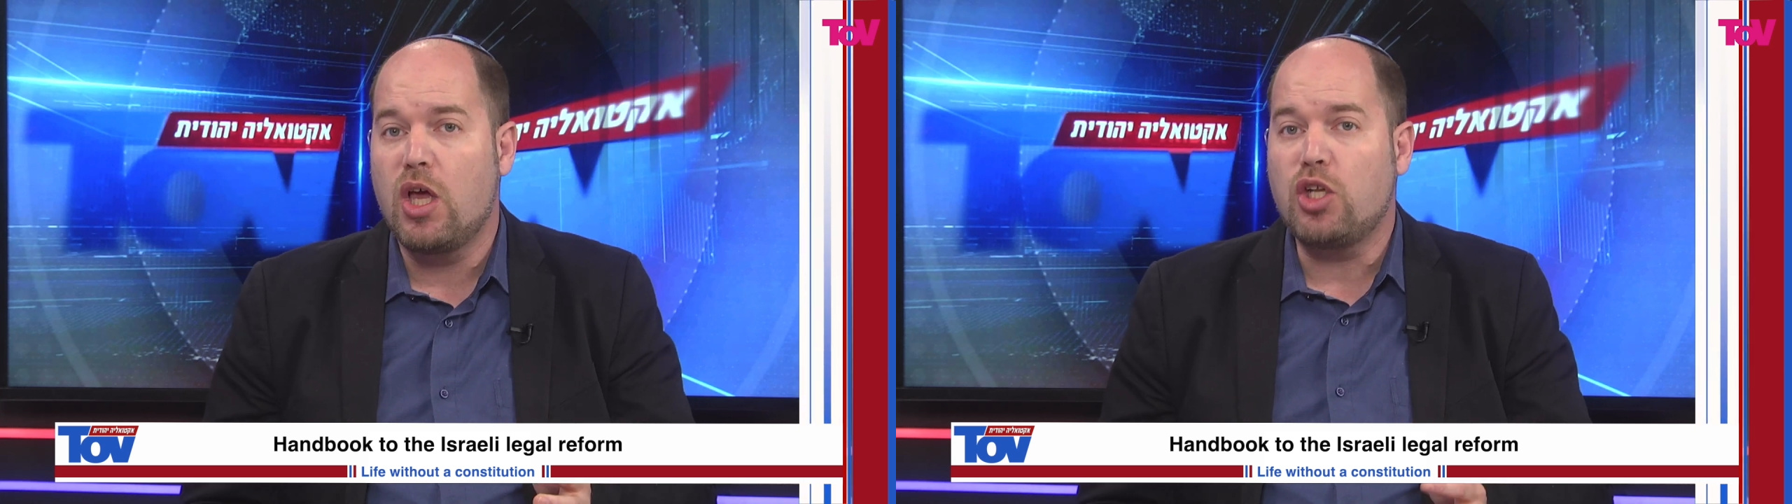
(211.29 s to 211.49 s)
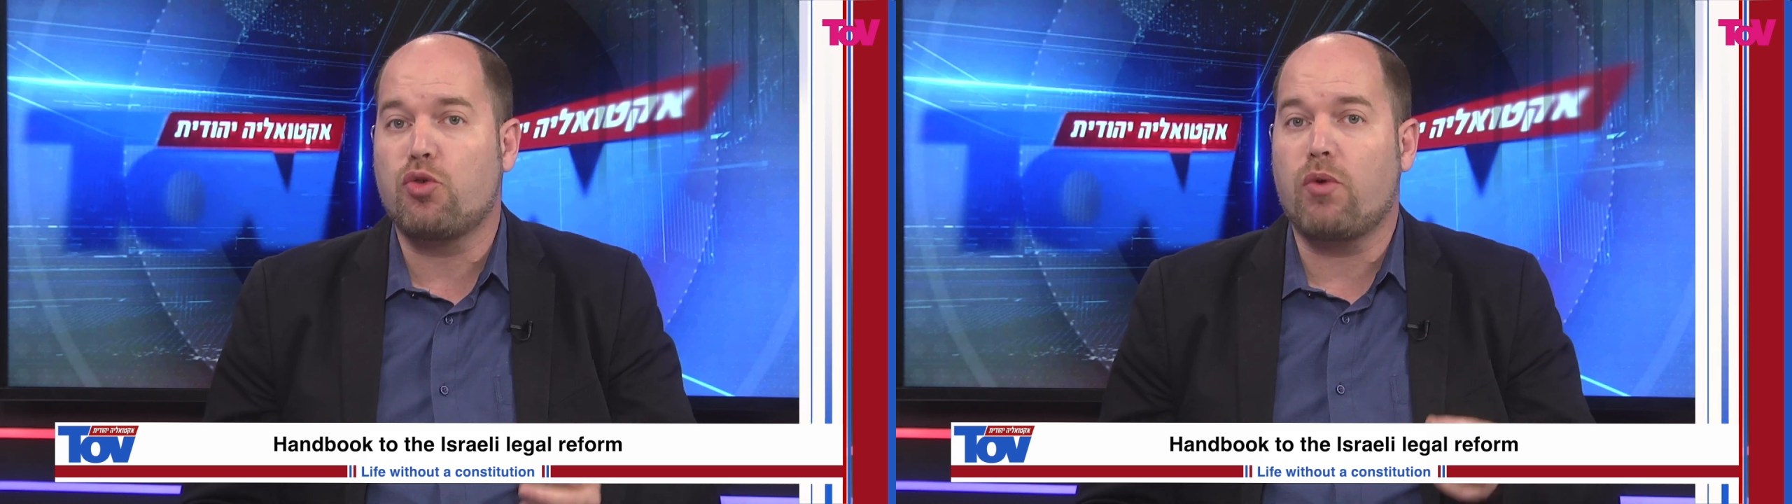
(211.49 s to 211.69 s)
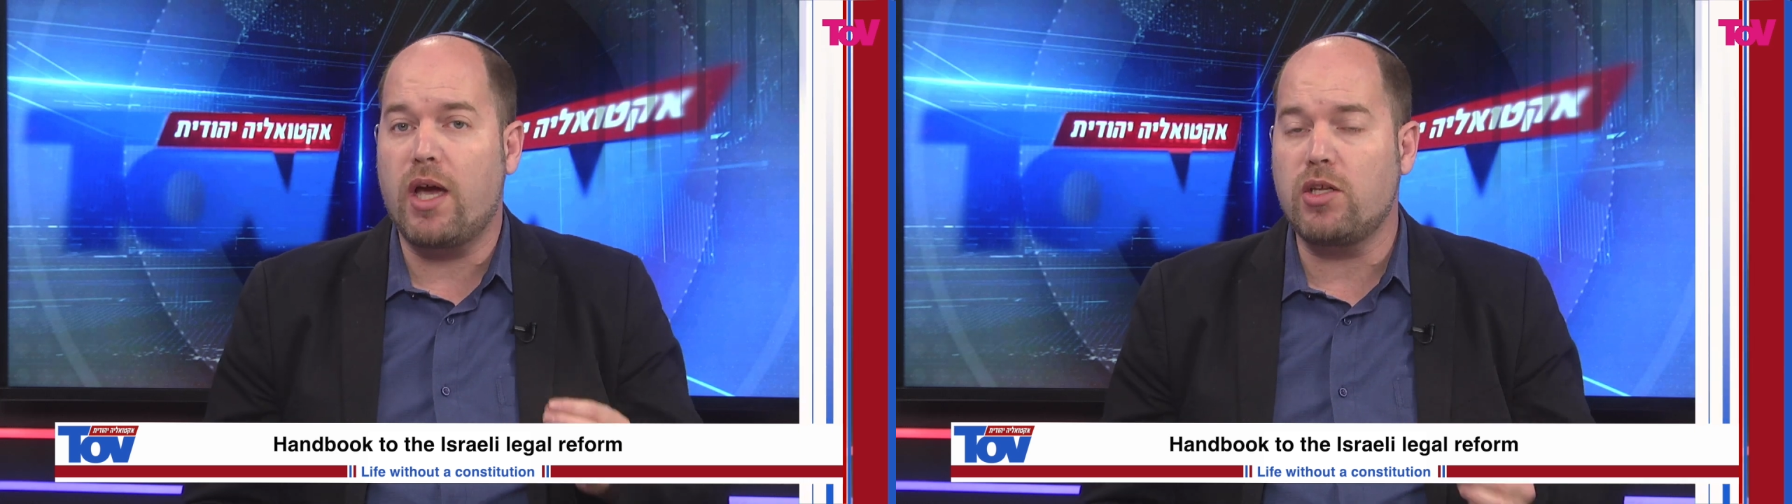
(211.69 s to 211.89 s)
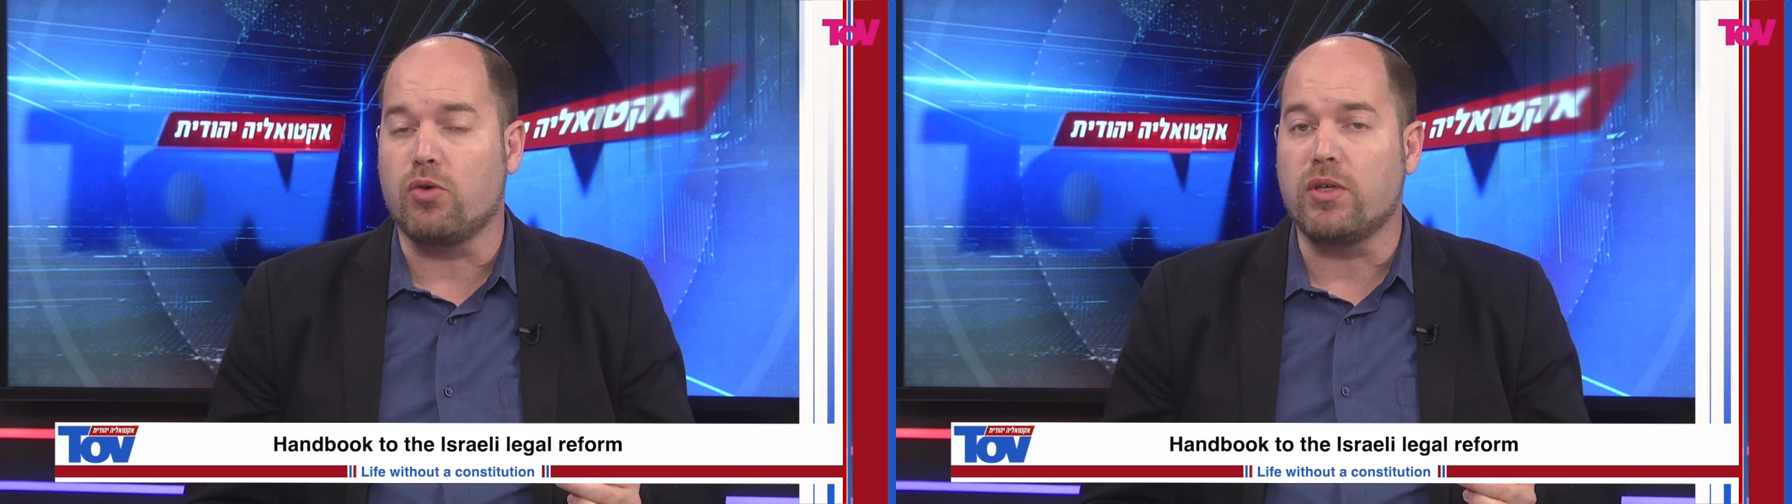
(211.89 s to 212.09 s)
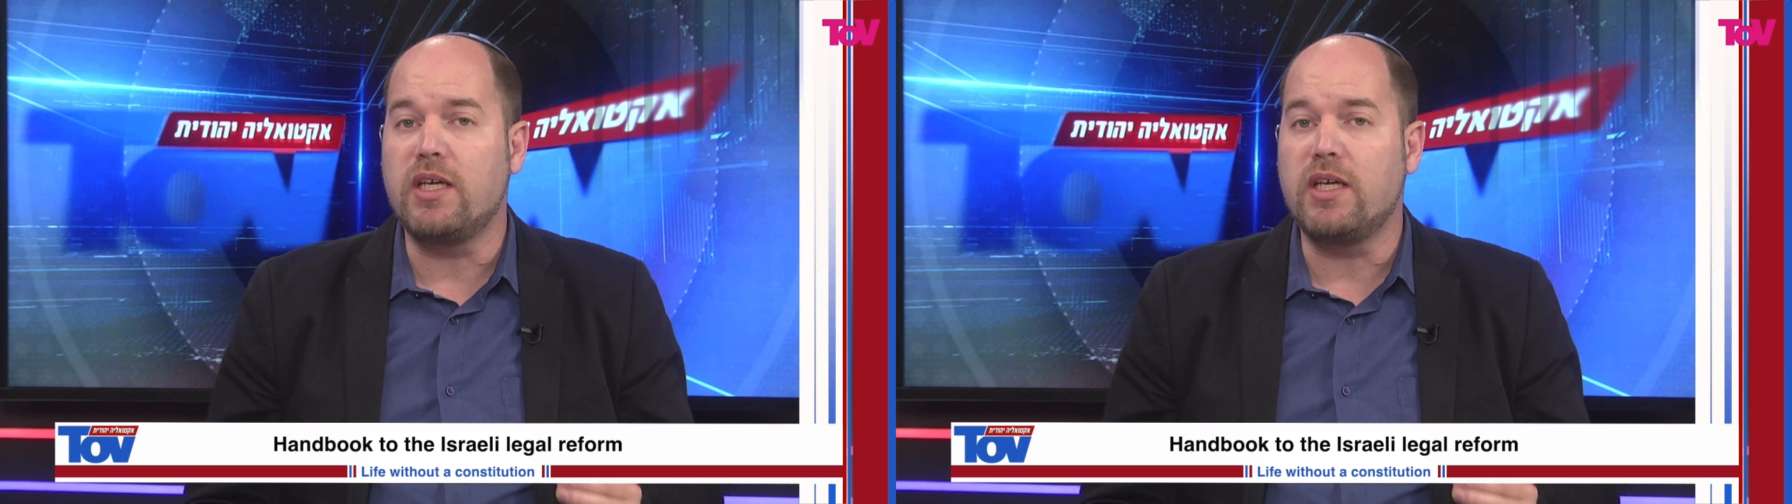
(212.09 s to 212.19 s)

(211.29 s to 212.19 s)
to ride on.